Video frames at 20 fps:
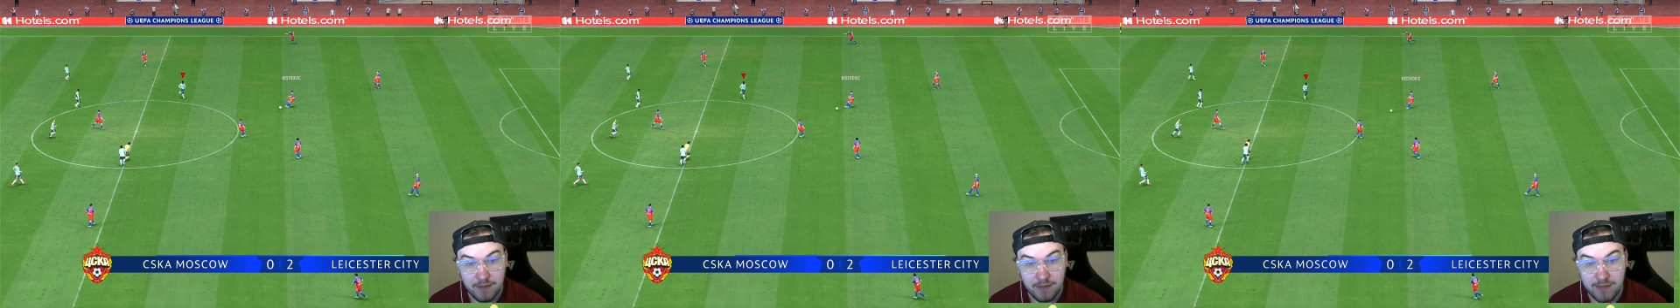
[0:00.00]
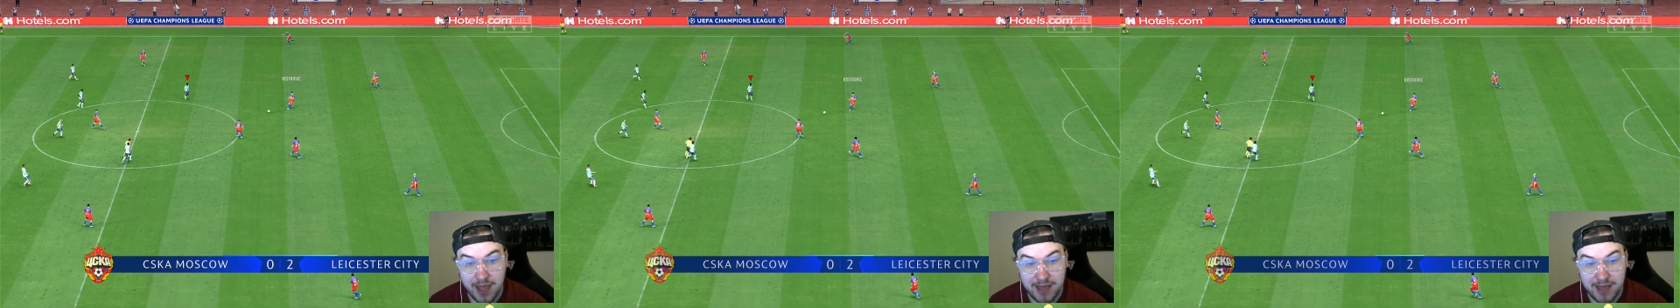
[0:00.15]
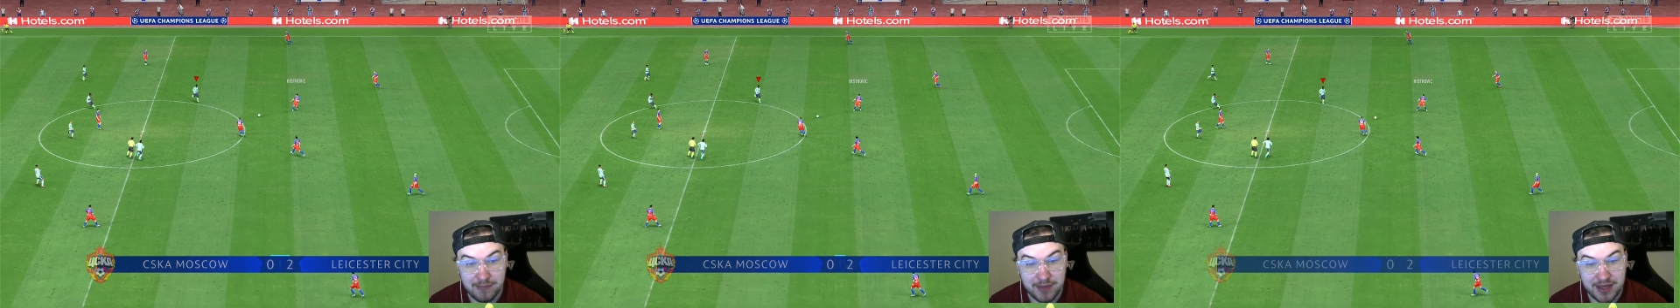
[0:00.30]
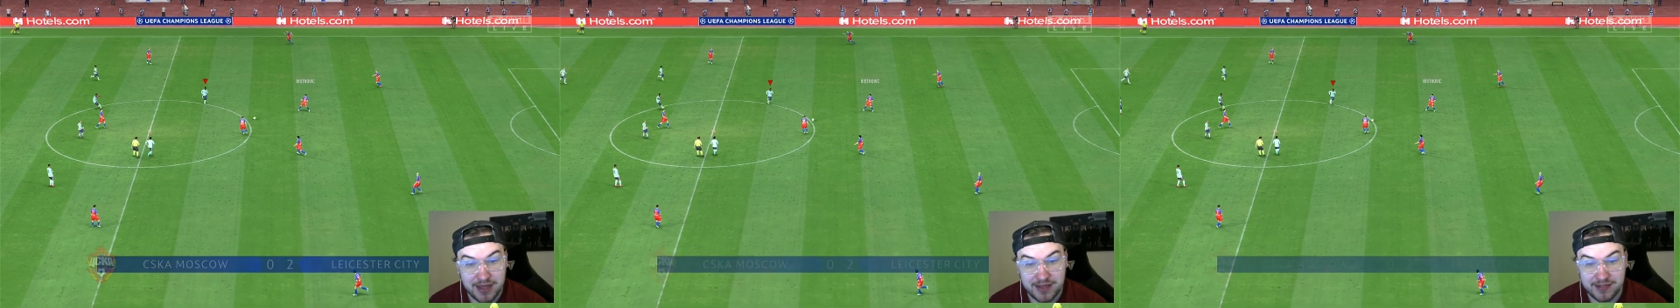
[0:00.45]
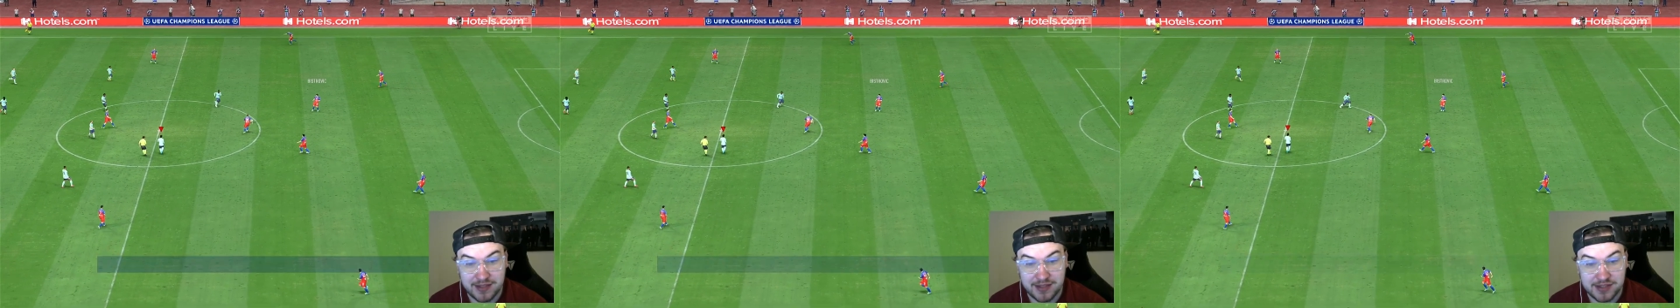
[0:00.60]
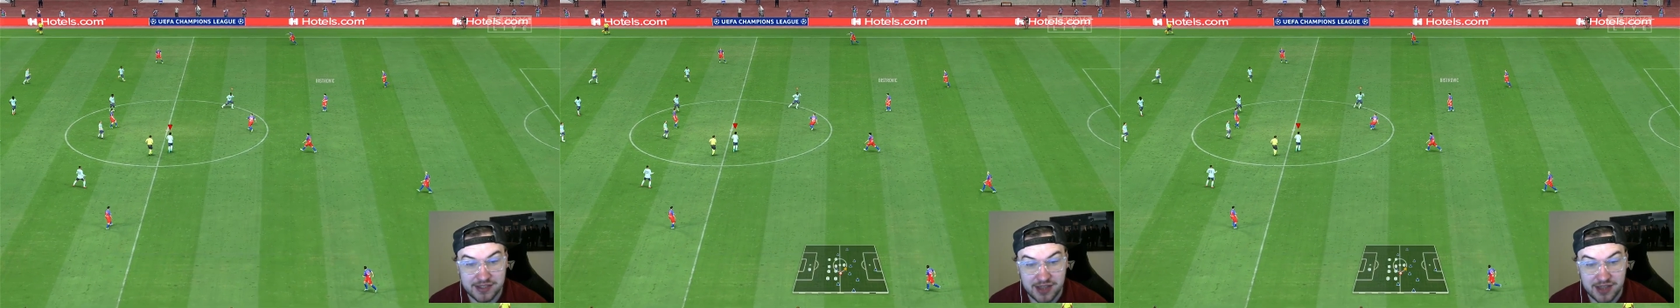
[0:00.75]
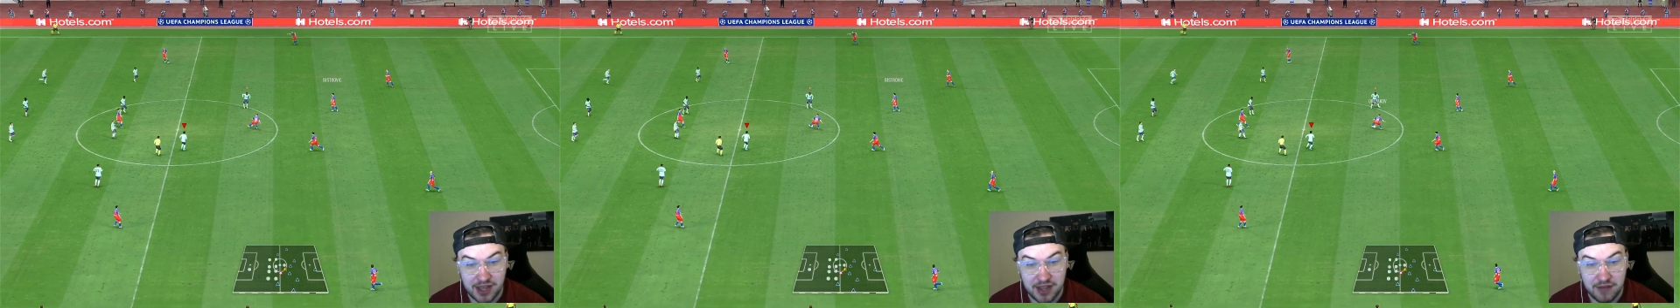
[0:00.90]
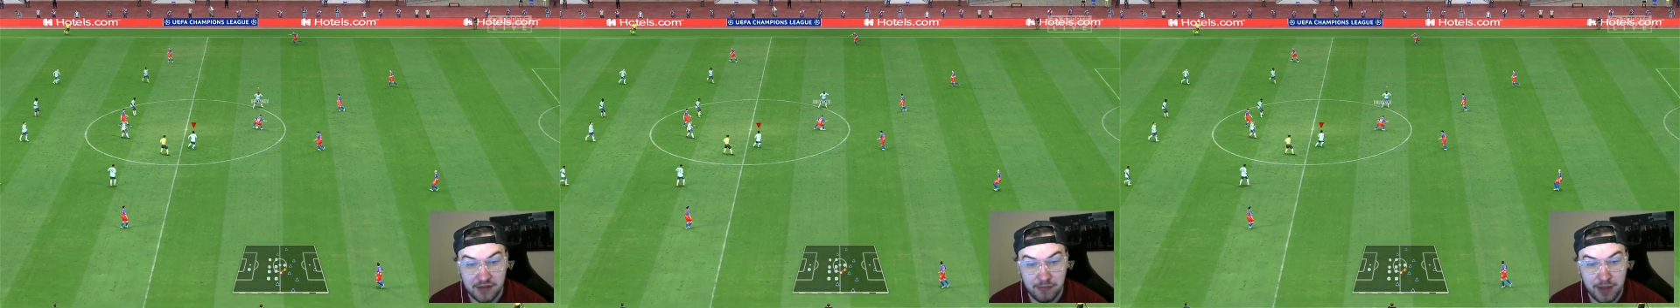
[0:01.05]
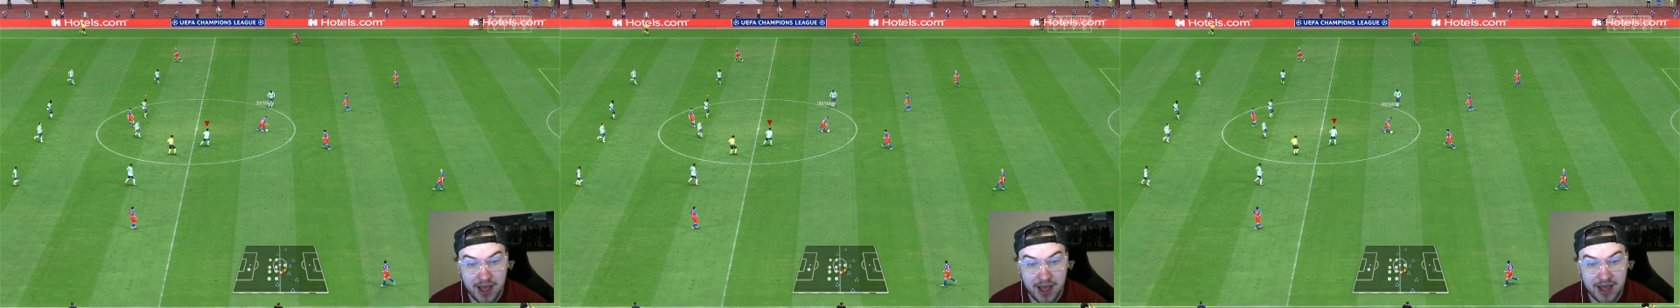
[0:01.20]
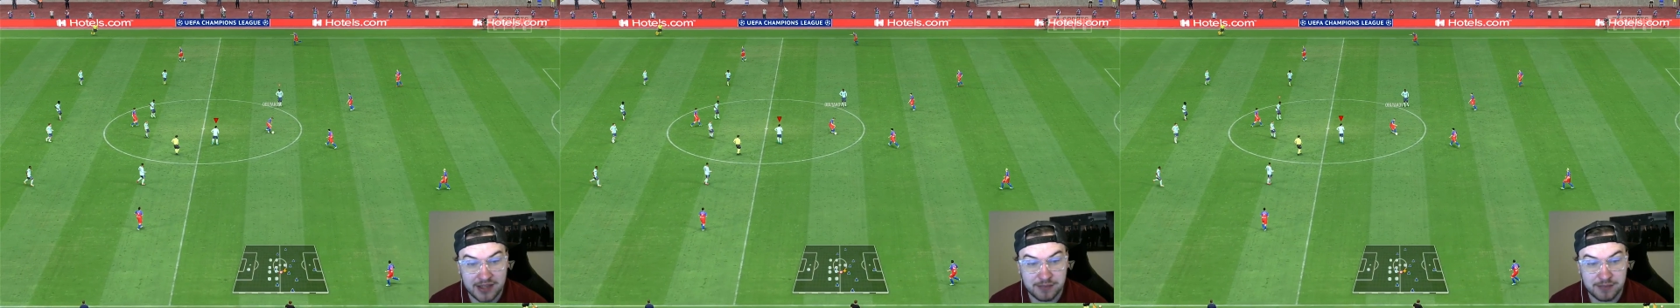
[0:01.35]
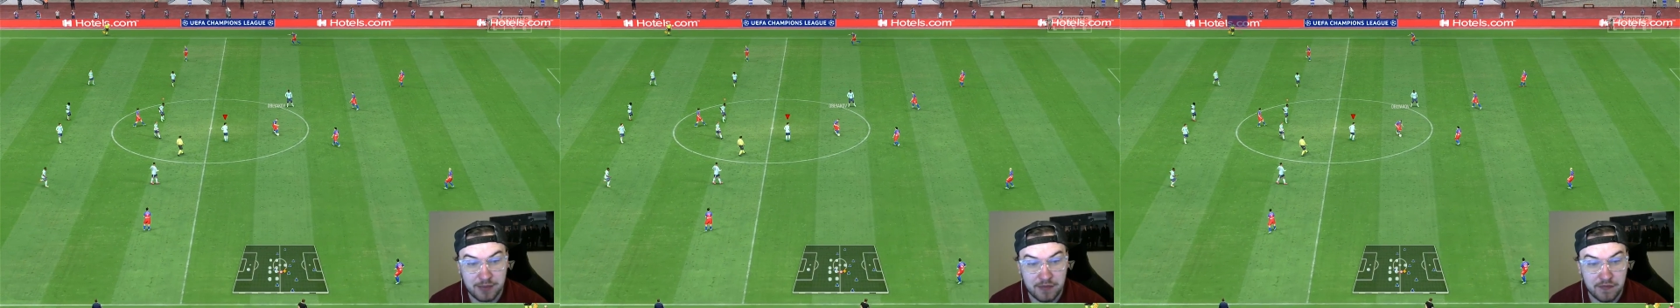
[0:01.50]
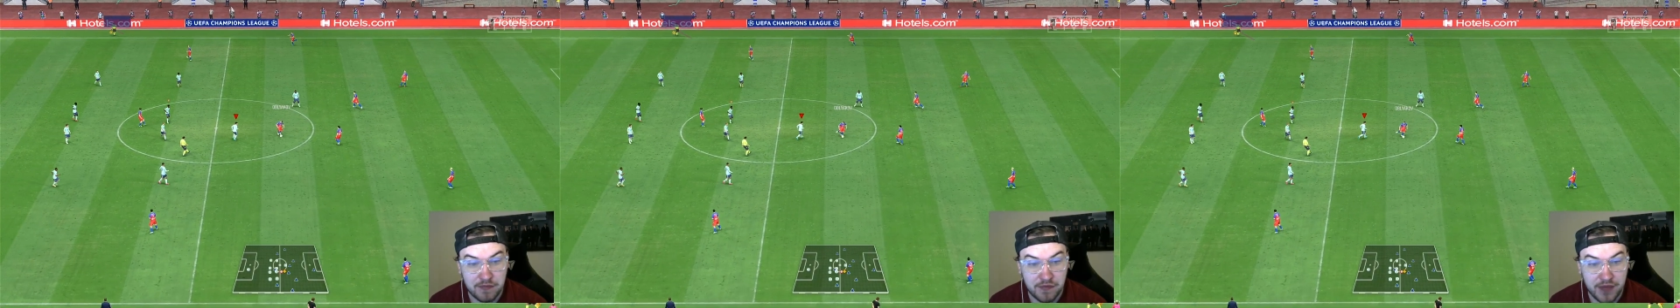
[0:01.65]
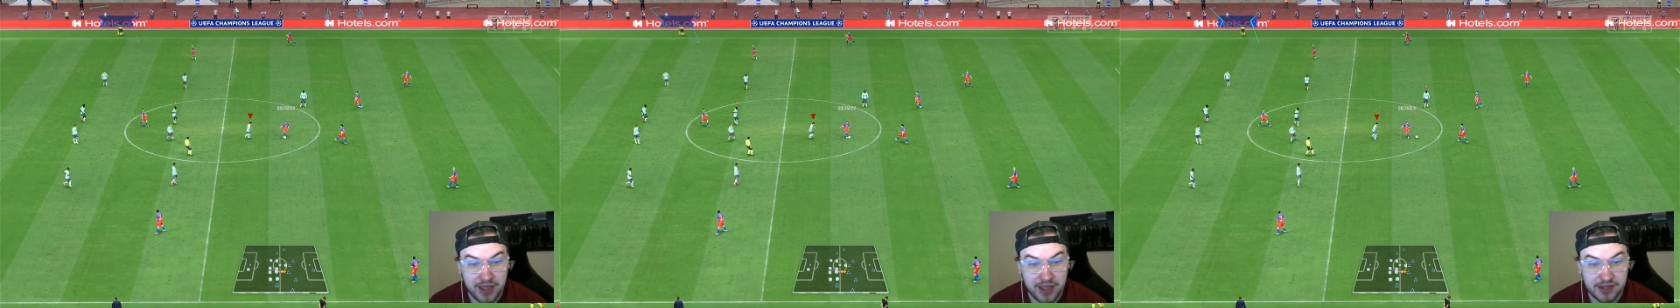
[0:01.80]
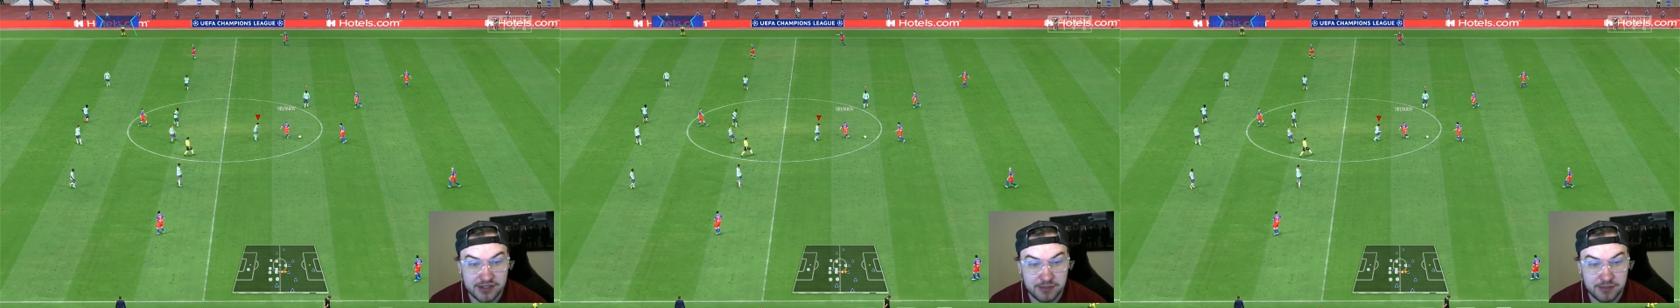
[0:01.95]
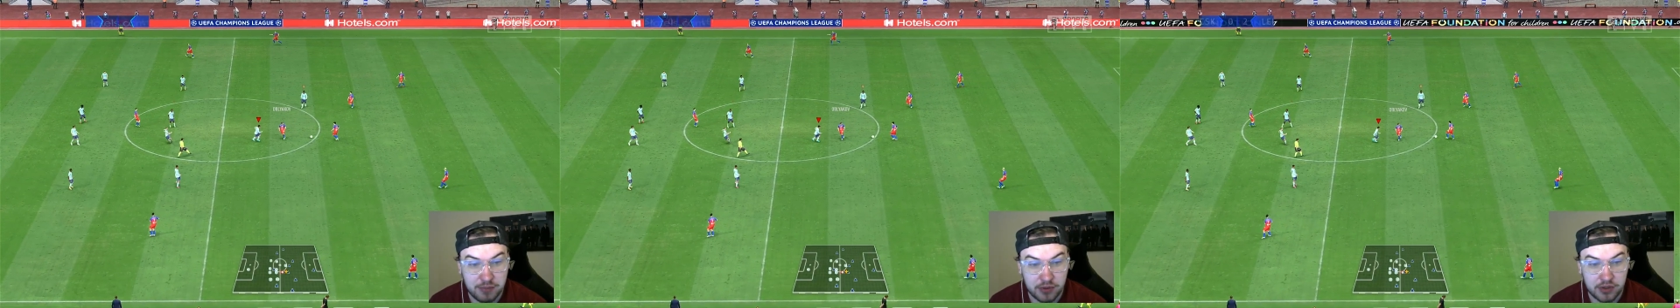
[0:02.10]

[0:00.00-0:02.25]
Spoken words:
maybe the sleeve part's been fixed,